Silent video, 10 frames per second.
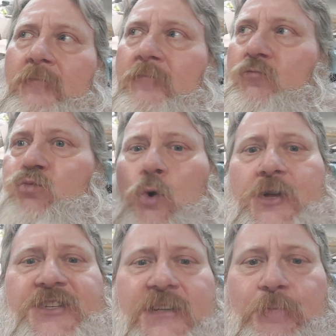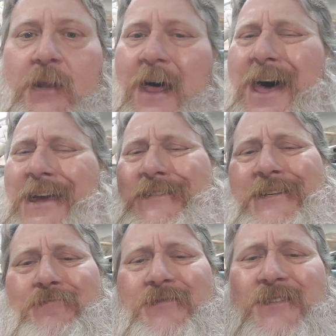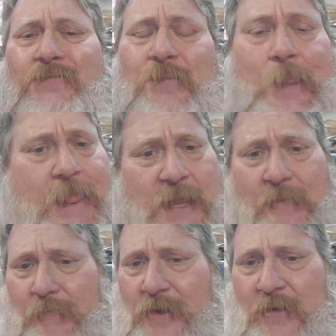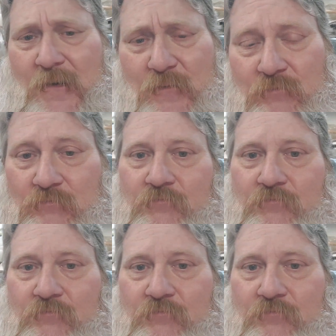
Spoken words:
wood supplies and, you know,